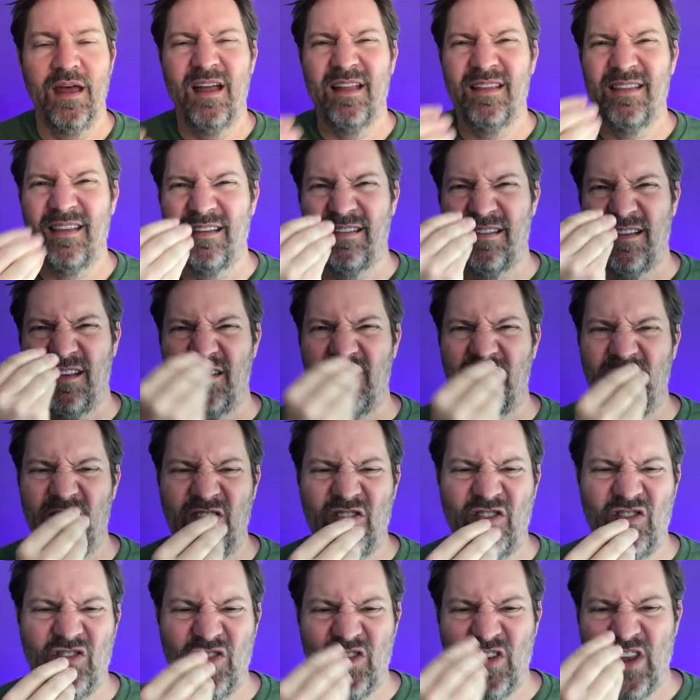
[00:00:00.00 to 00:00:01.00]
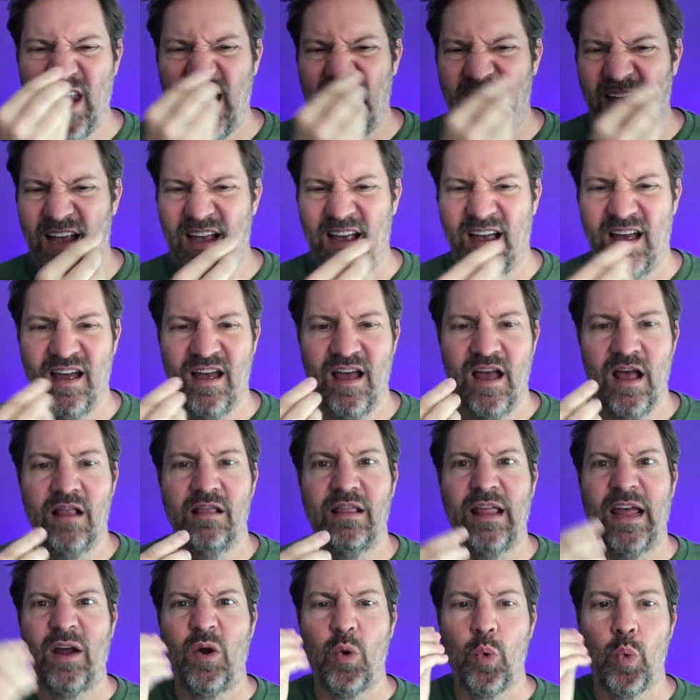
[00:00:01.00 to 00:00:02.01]
Does it stink
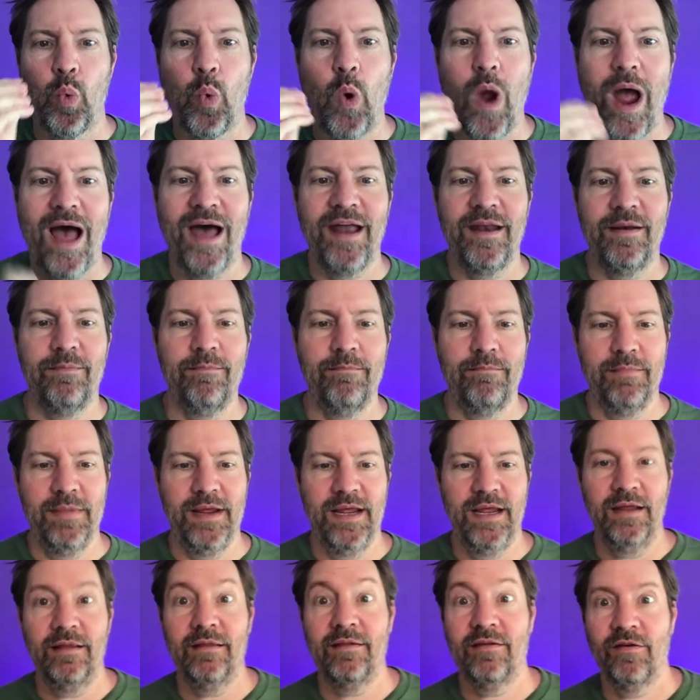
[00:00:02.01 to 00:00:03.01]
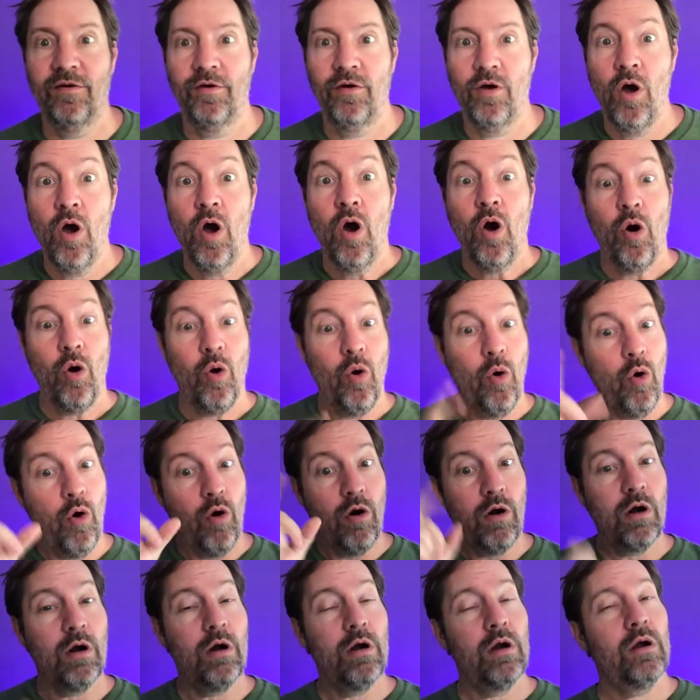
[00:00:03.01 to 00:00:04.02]
like rotten meat,
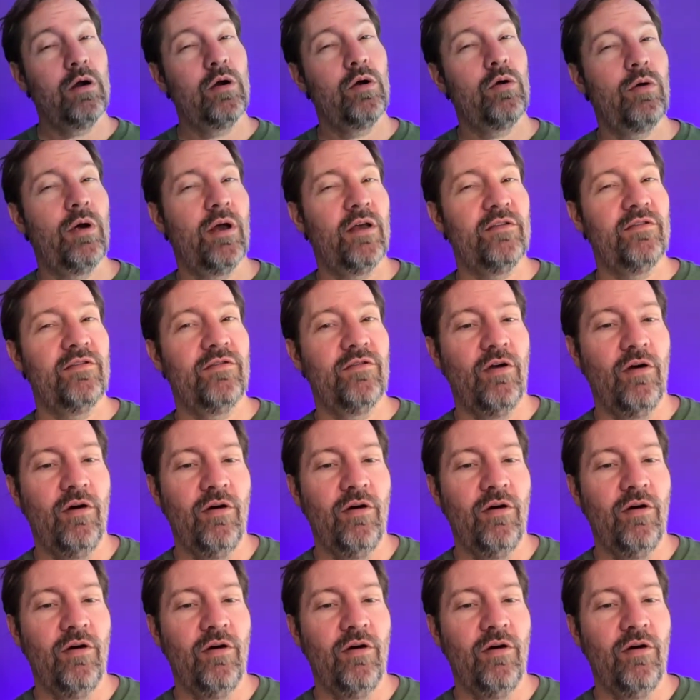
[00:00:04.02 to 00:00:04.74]
or crust